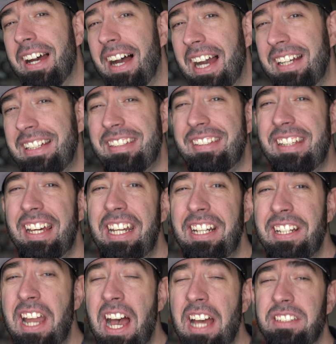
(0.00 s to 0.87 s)
I
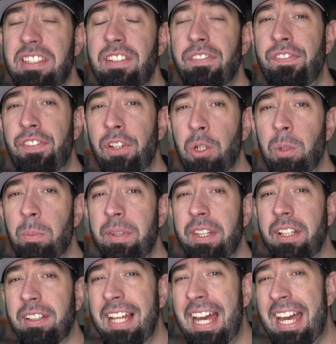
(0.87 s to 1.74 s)
decided not to film
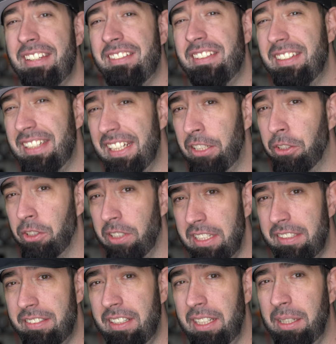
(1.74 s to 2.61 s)
the last
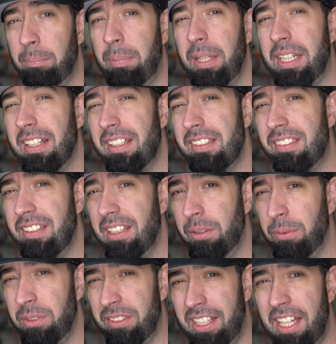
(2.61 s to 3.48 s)
degreasing because
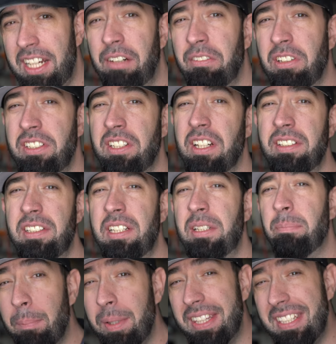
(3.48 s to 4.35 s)
it was getting
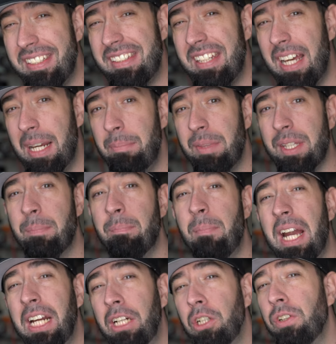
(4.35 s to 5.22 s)
redundant, but this time the
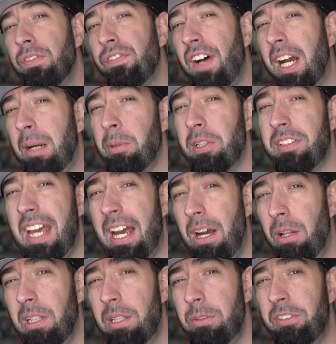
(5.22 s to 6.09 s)
microfiber
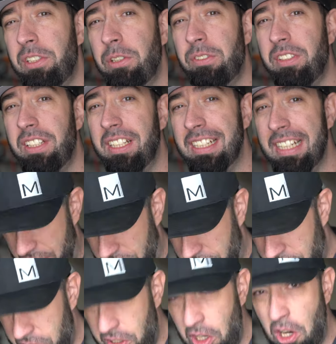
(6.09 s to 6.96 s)
towel I was using
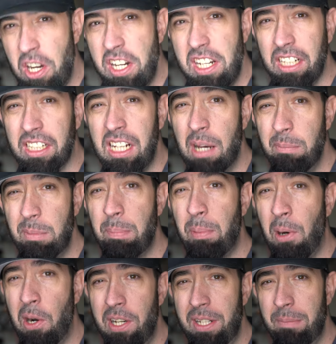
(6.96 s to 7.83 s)
started to come
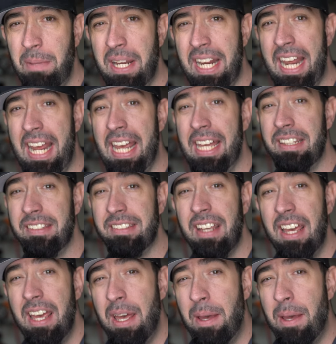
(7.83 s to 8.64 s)
apart in my hands.